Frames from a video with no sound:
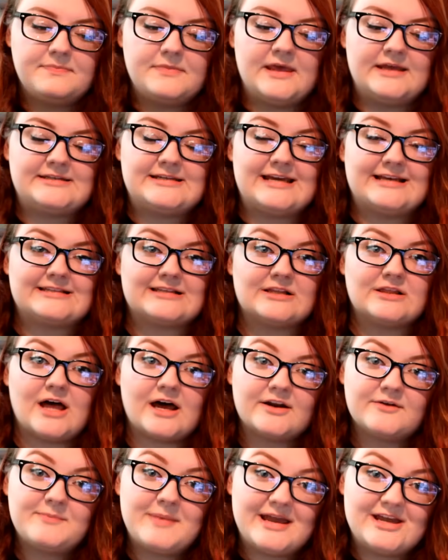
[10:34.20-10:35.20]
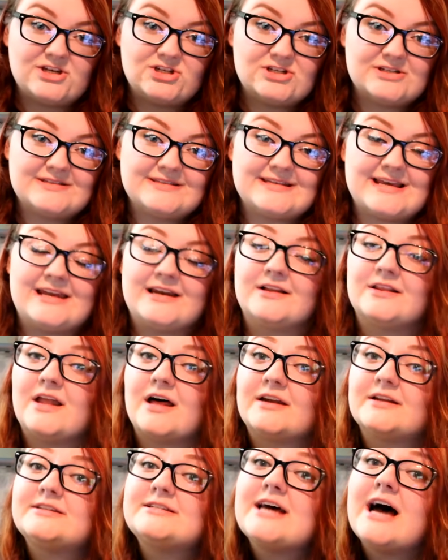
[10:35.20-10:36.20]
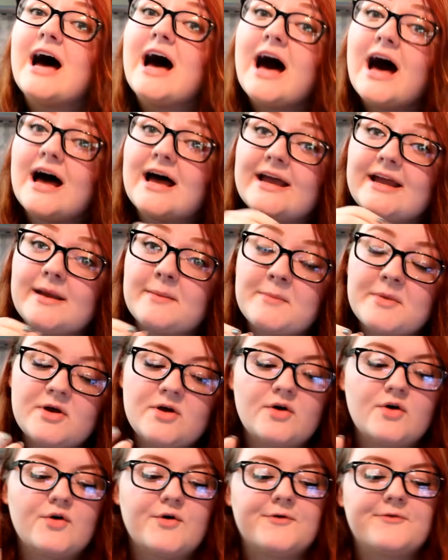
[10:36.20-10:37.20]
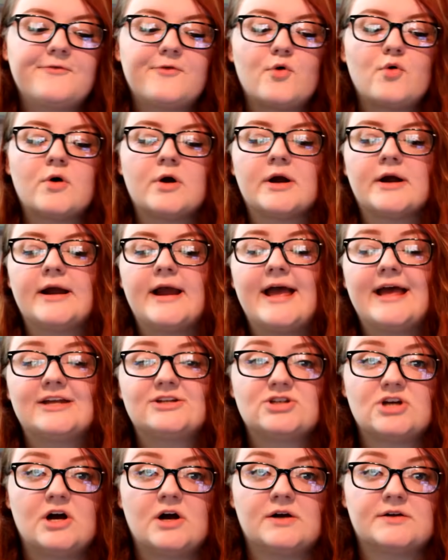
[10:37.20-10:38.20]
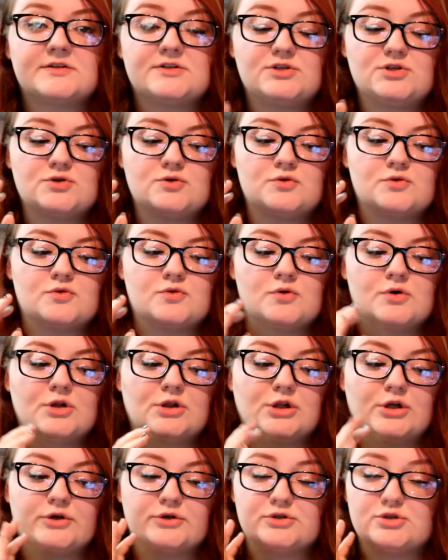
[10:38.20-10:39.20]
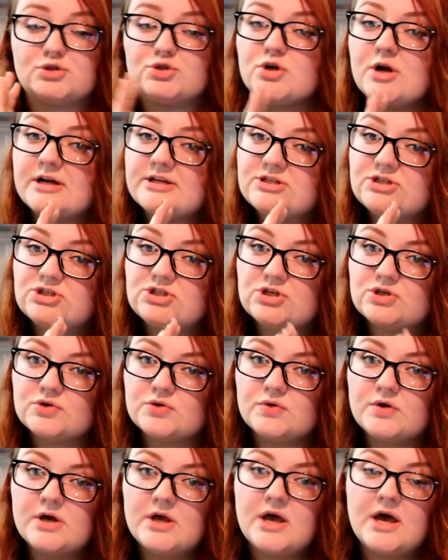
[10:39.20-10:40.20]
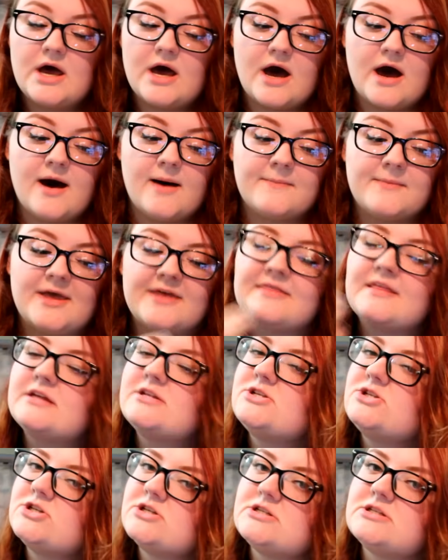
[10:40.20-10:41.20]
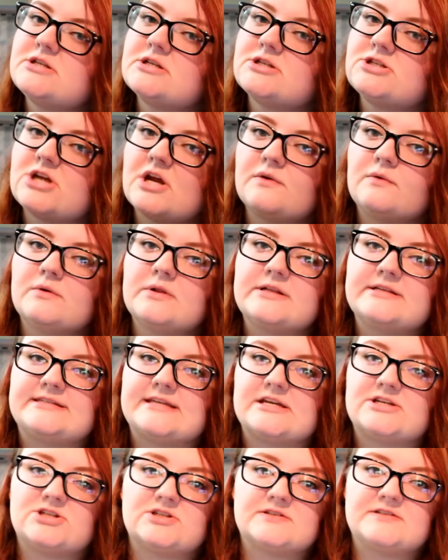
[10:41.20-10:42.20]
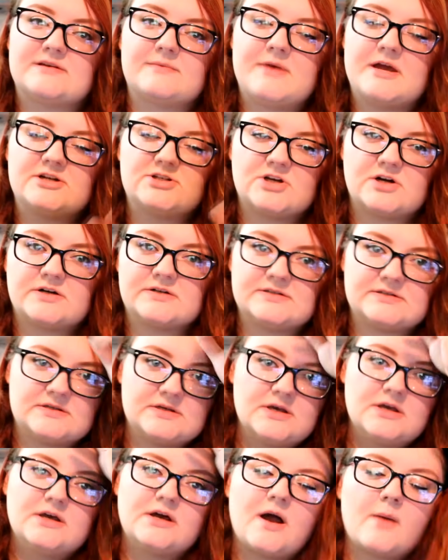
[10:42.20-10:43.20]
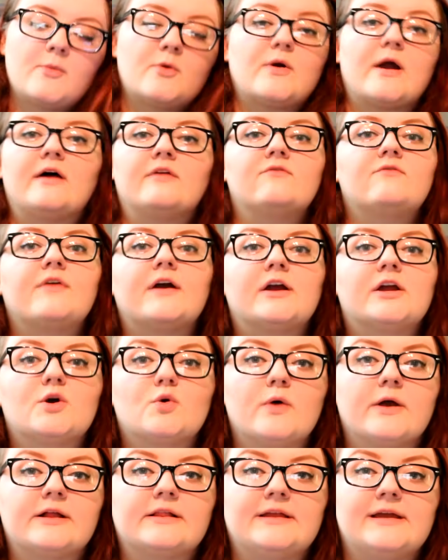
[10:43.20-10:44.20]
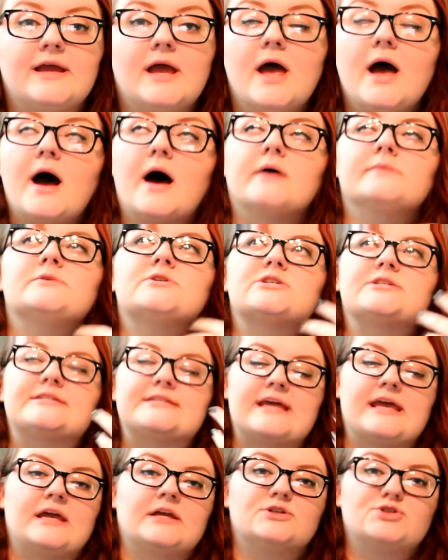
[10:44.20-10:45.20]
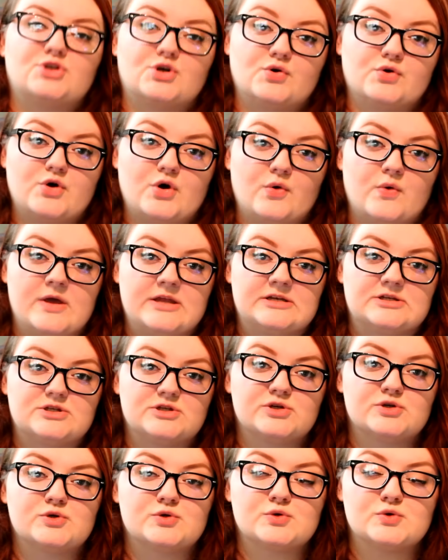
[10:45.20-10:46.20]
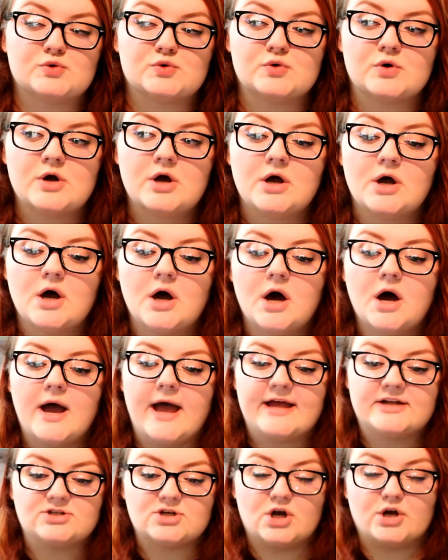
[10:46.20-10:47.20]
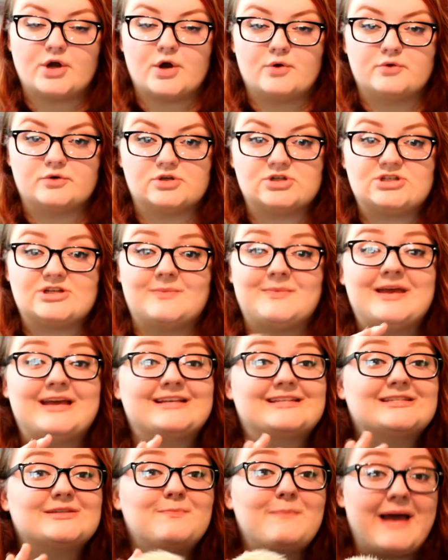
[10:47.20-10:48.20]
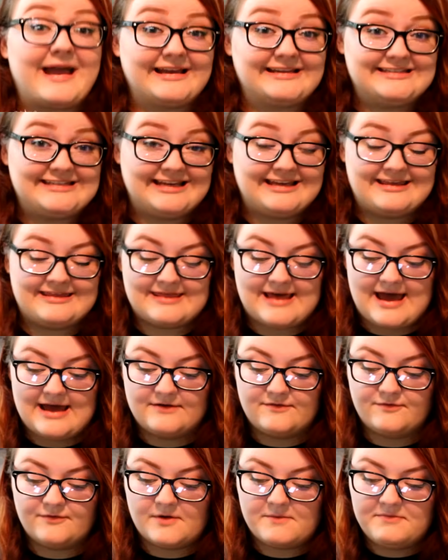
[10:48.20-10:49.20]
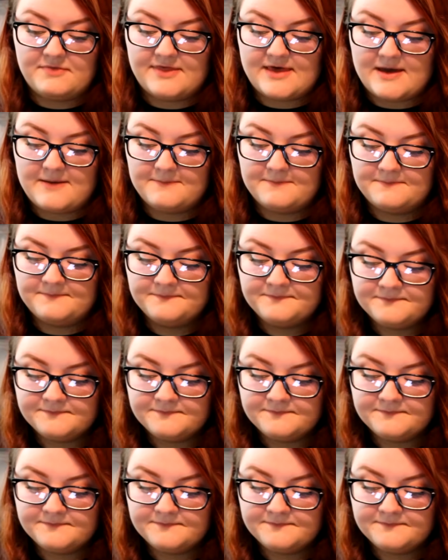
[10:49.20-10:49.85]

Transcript: It takes a lot of patience and a lot of time for hedgehogs to learn to trust you, um, and that's just a generalization. Some hedgehogs come around very quickly. I'm just saying, don't go into hedgehog ownership expecting that from them.